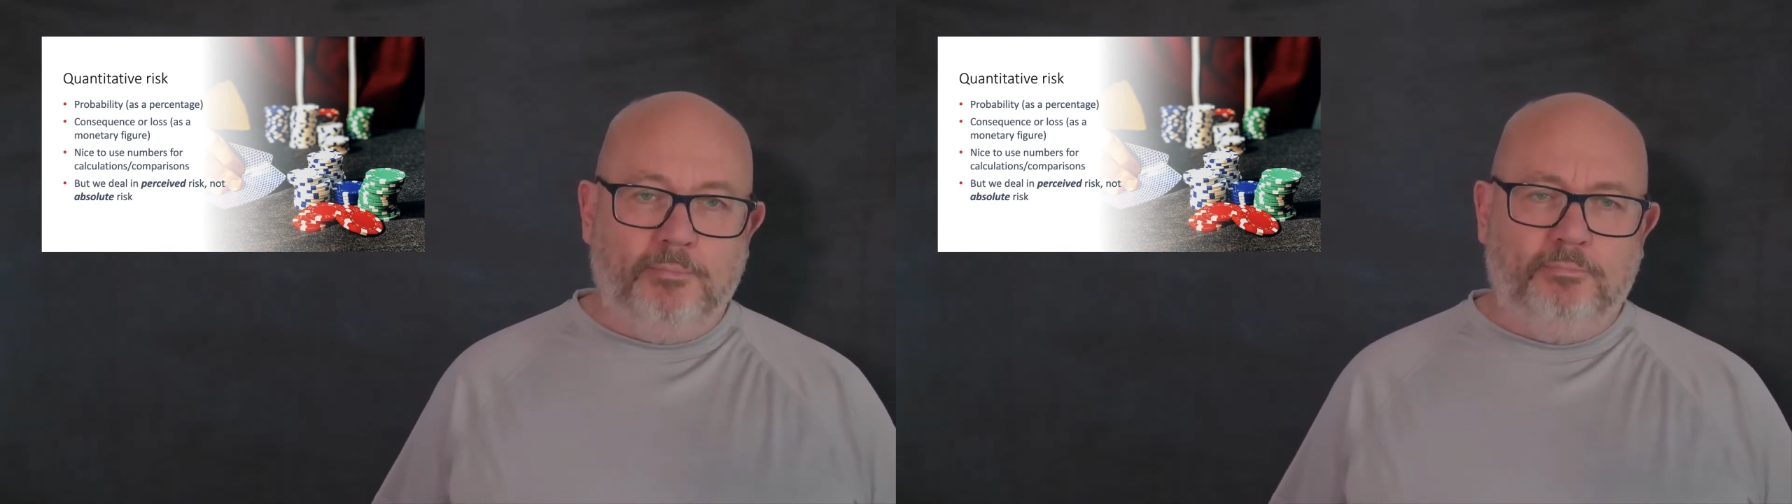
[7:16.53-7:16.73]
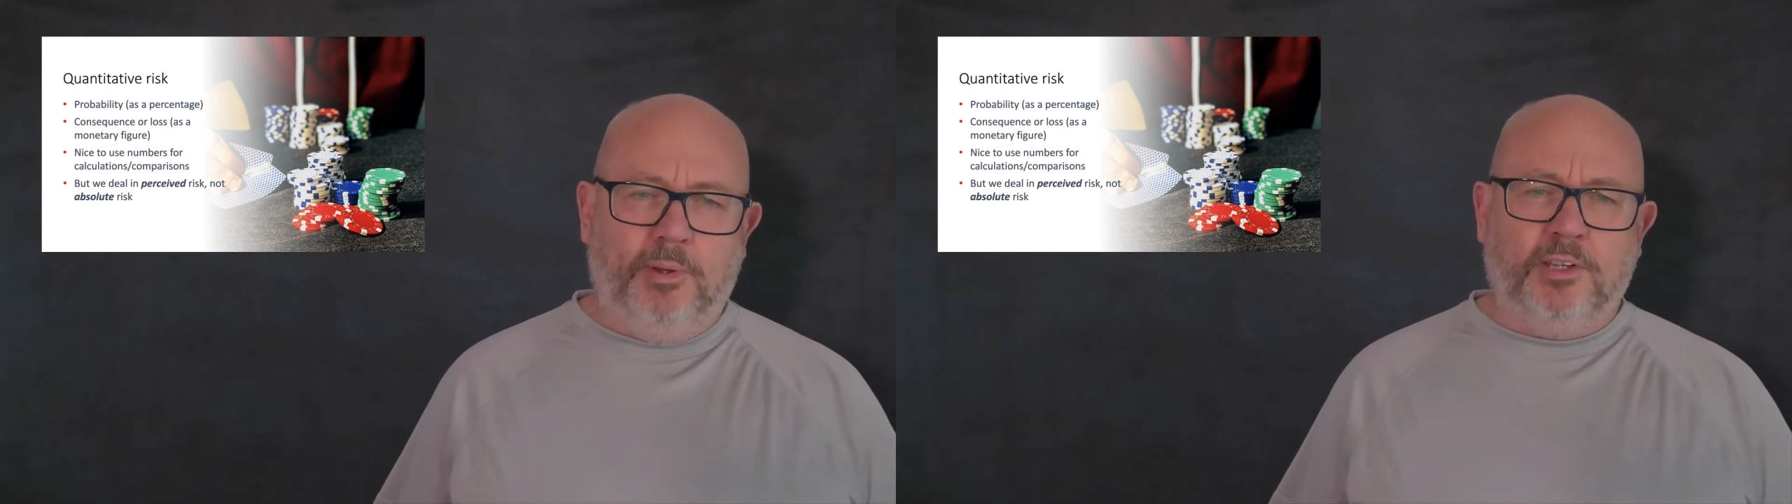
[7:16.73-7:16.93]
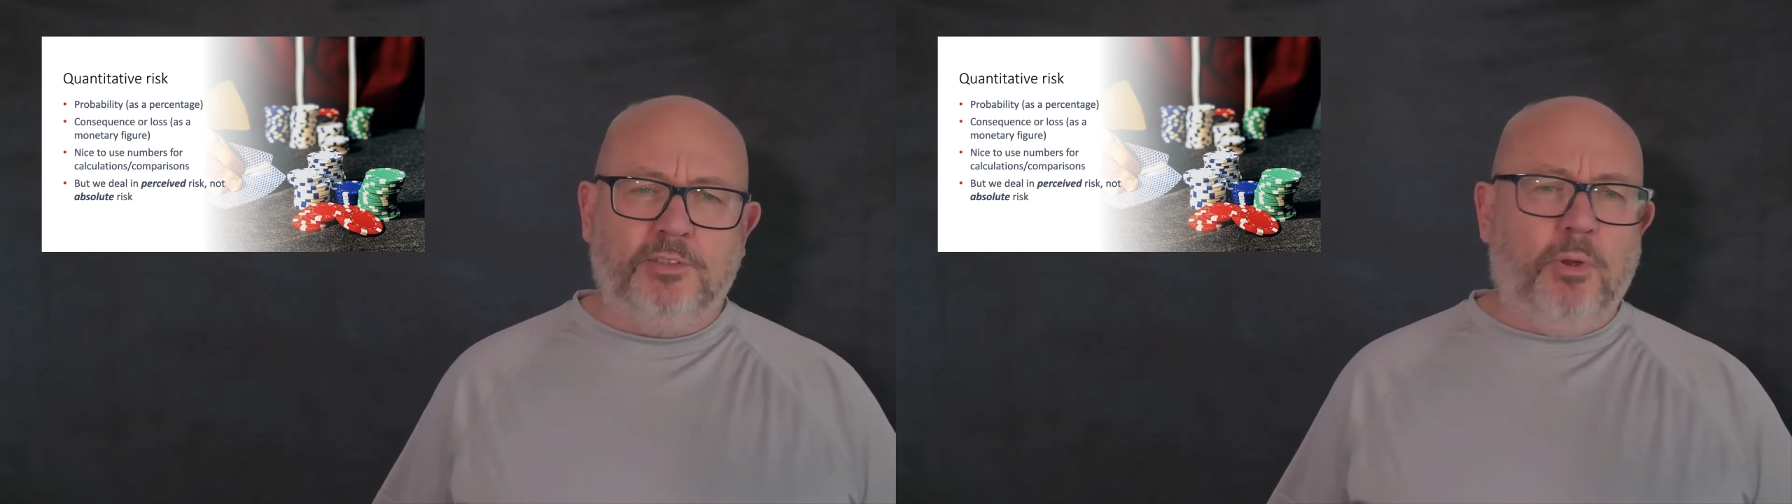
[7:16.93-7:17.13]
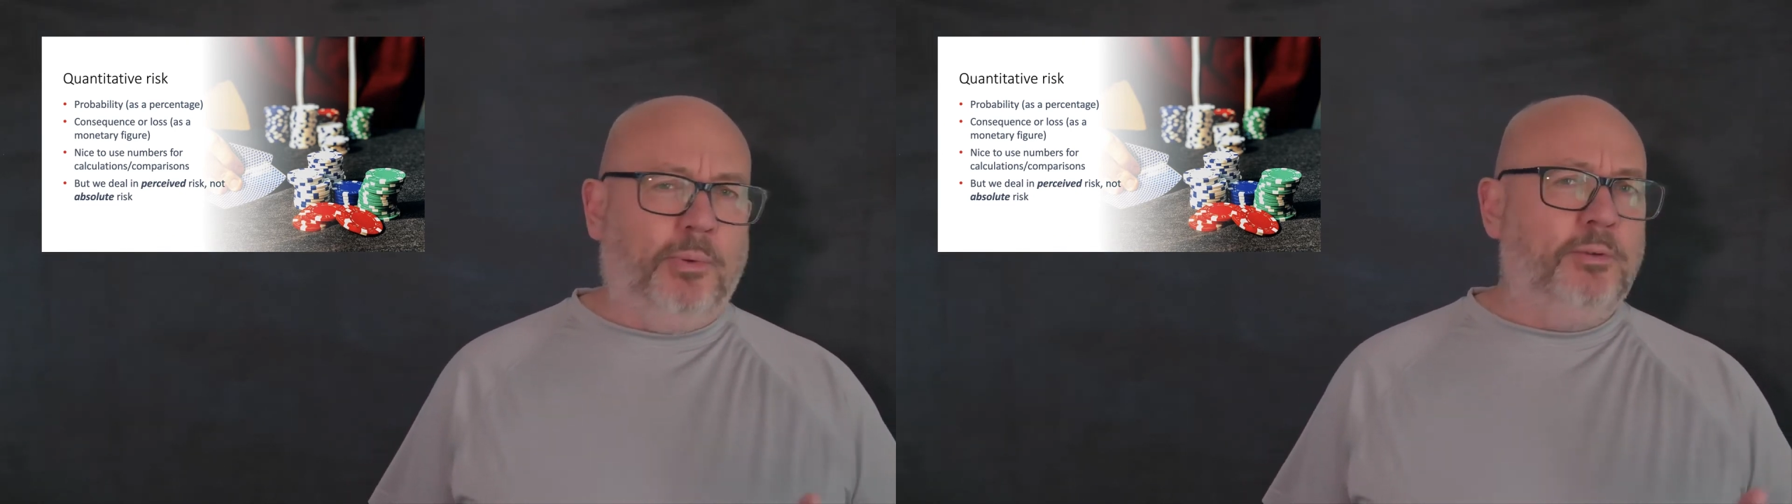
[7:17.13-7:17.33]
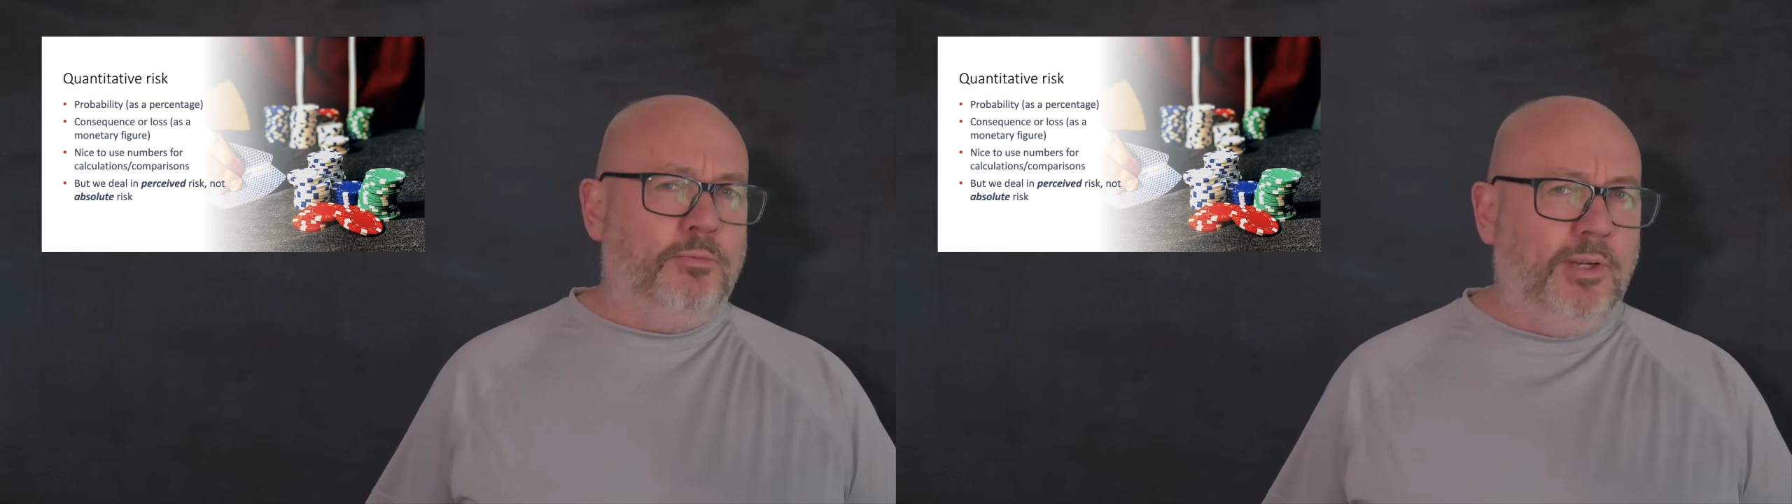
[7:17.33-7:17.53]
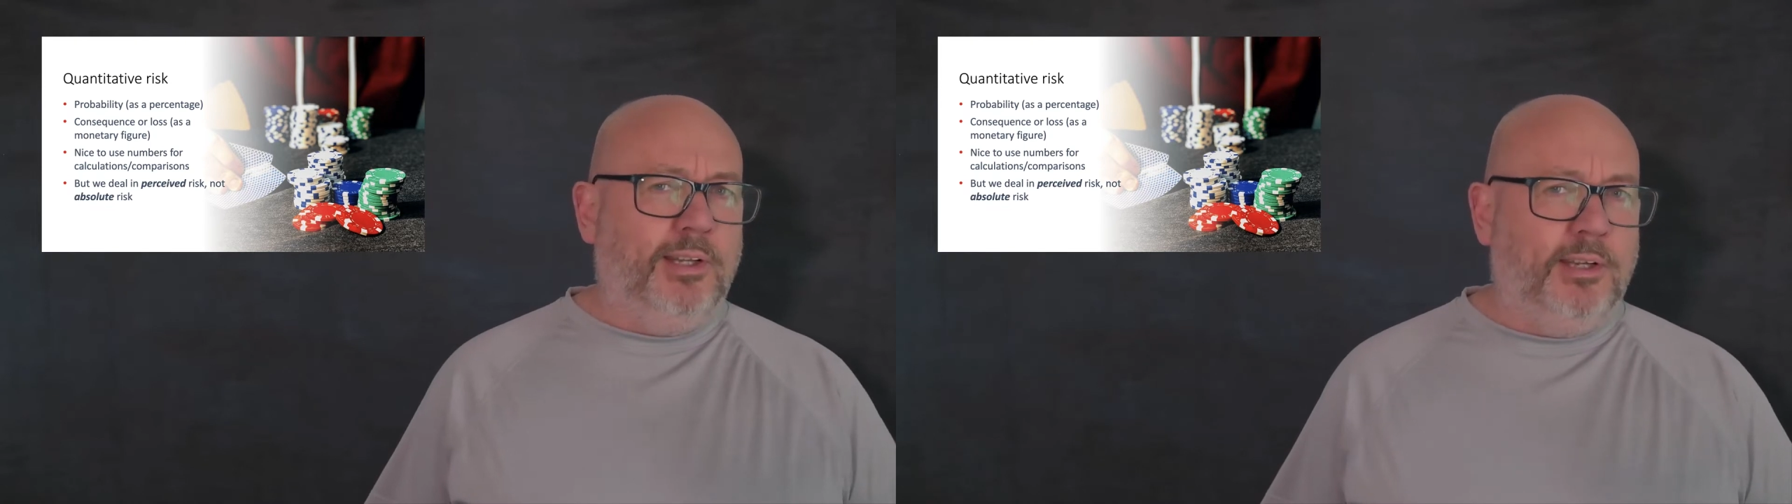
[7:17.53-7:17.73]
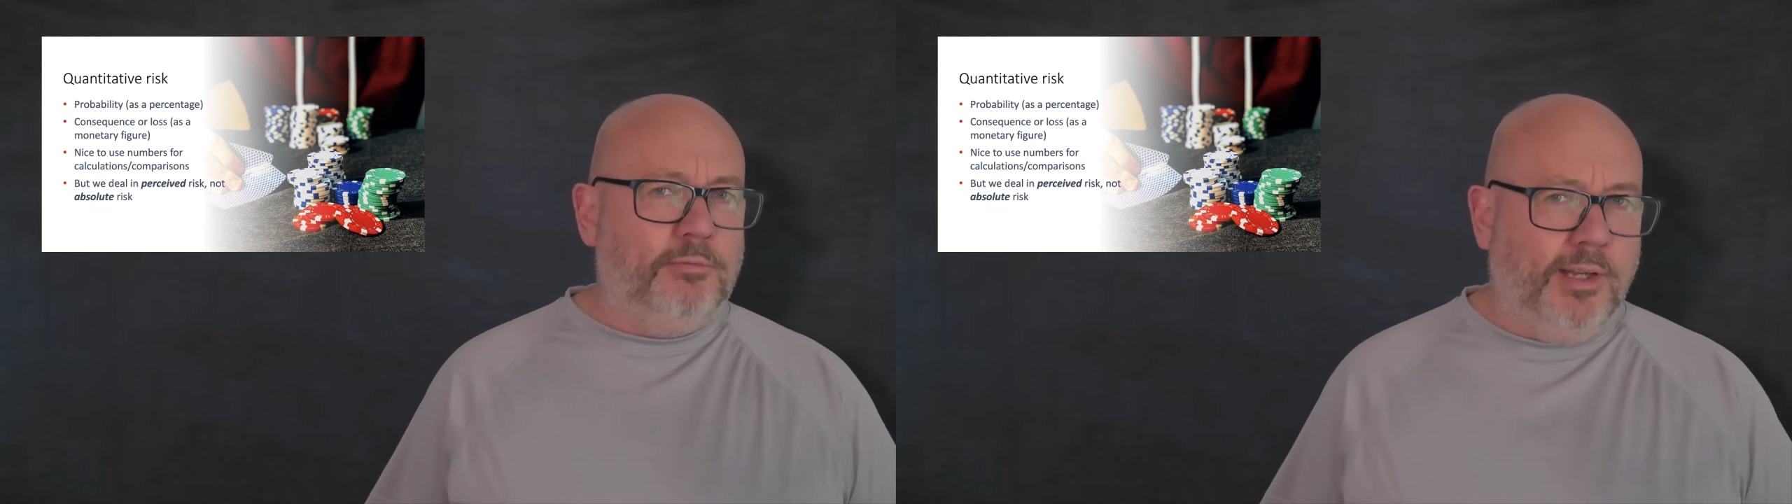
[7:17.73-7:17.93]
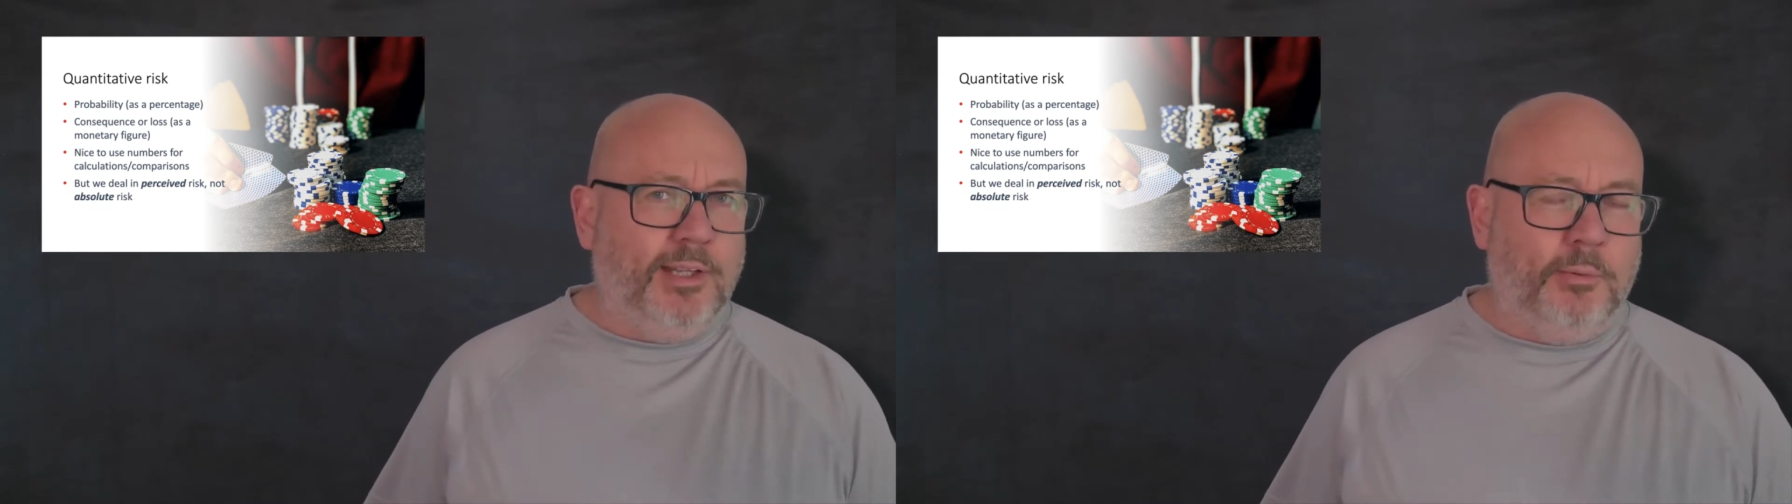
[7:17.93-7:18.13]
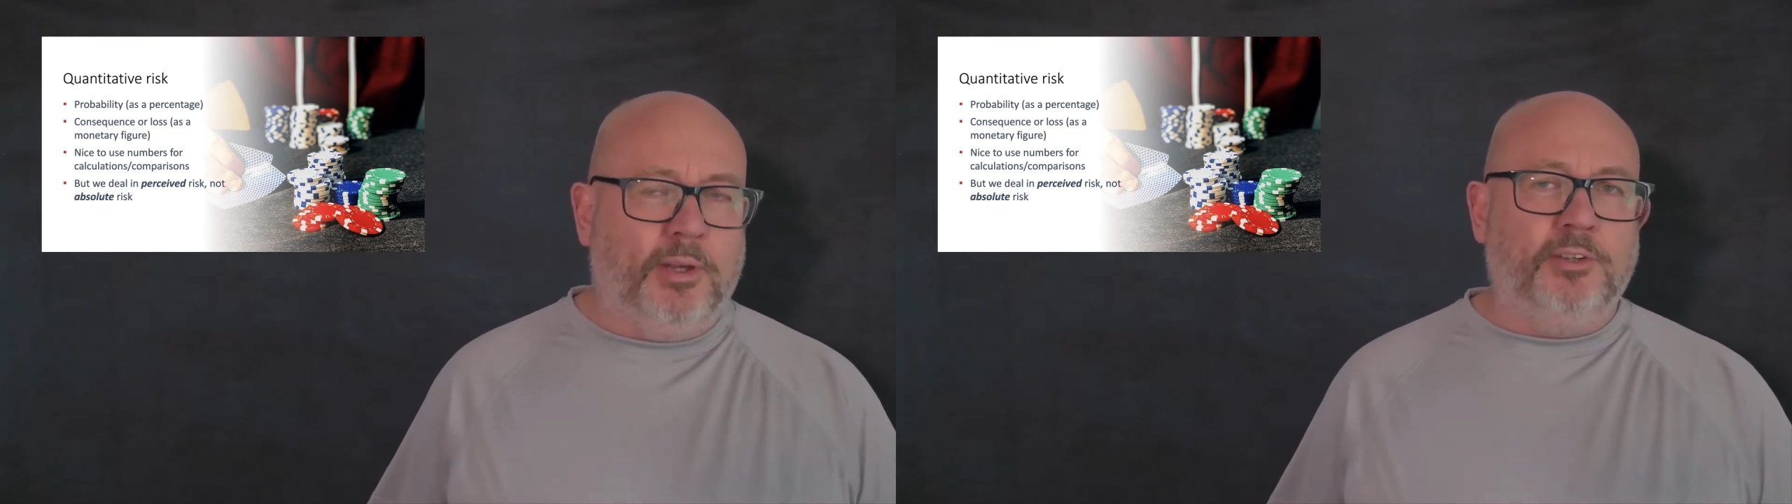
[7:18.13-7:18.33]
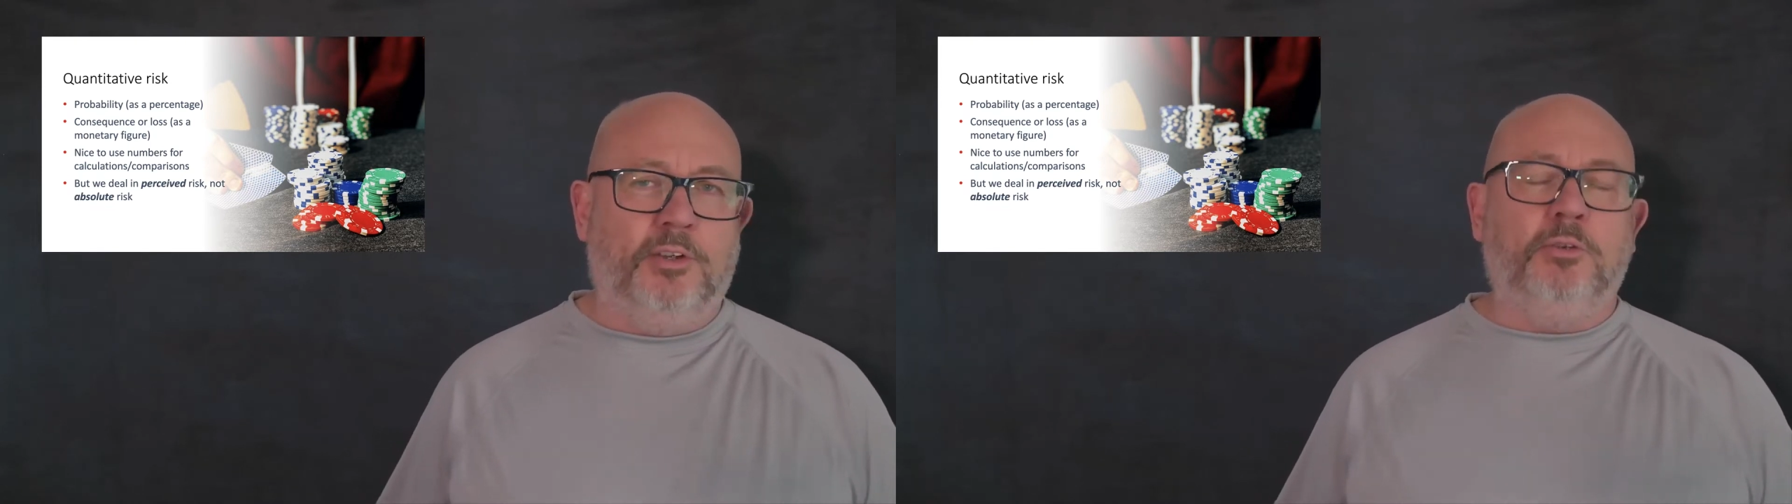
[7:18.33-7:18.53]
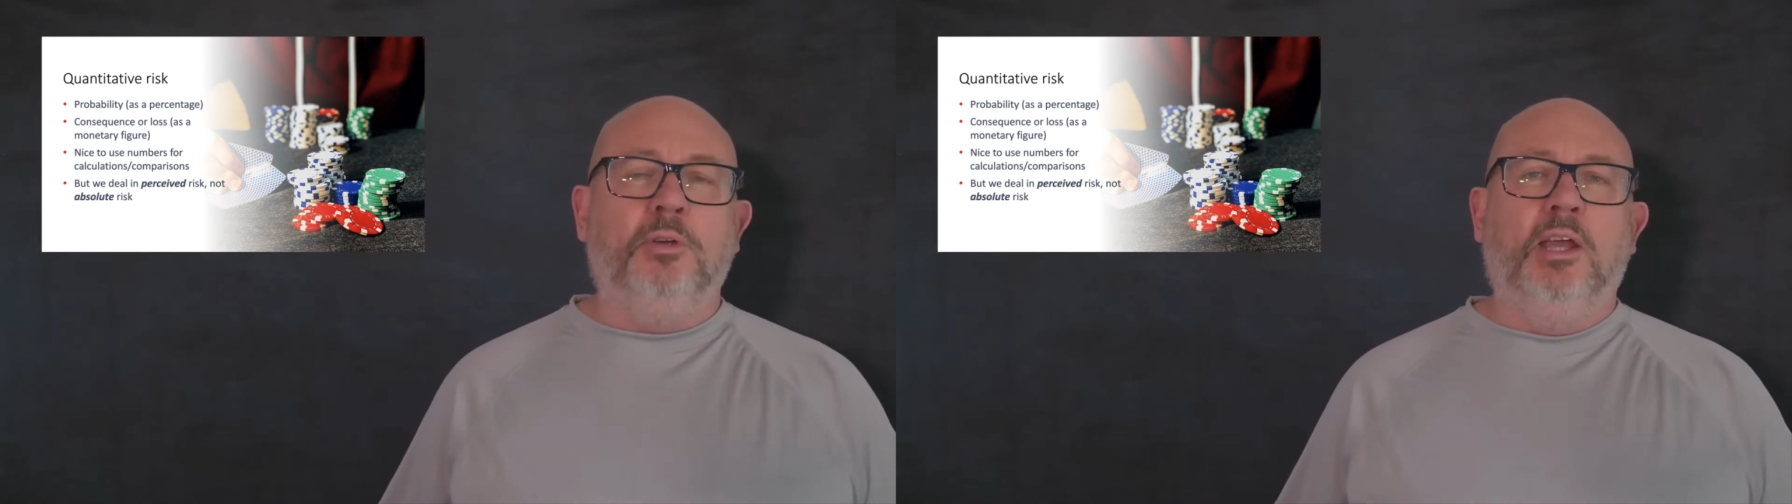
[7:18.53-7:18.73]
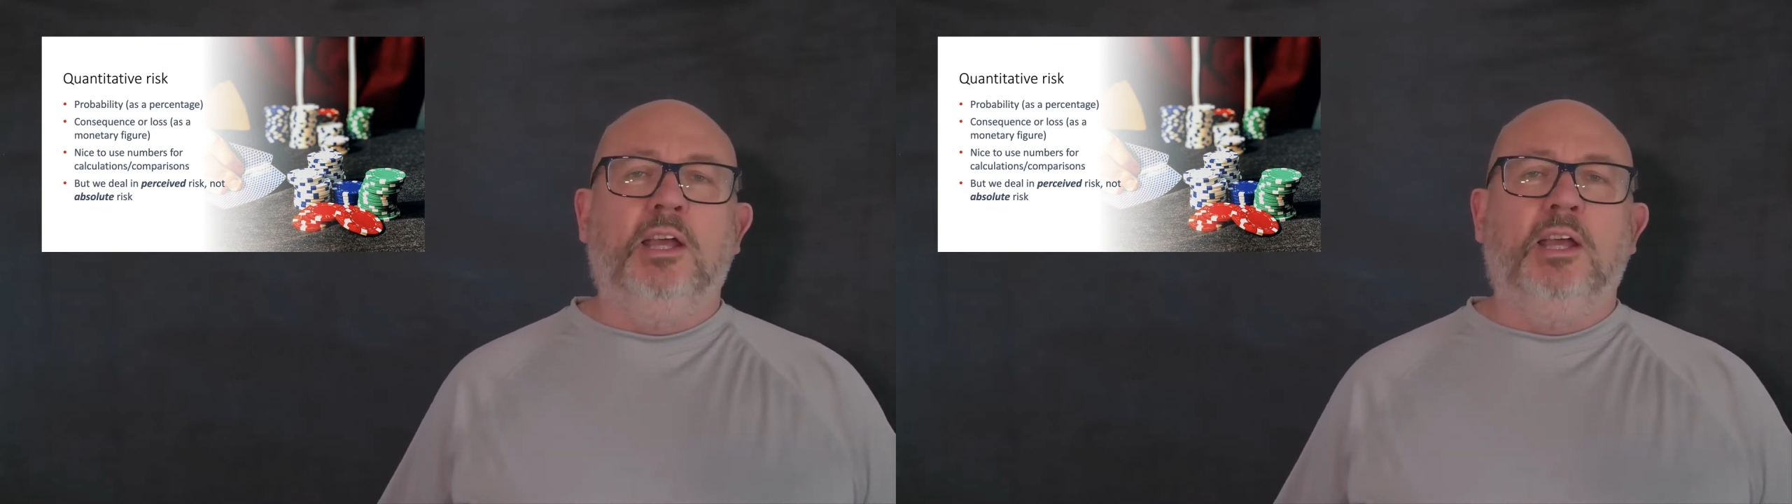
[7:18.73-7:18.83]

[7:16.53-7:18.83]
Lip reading: because what we really, really want to do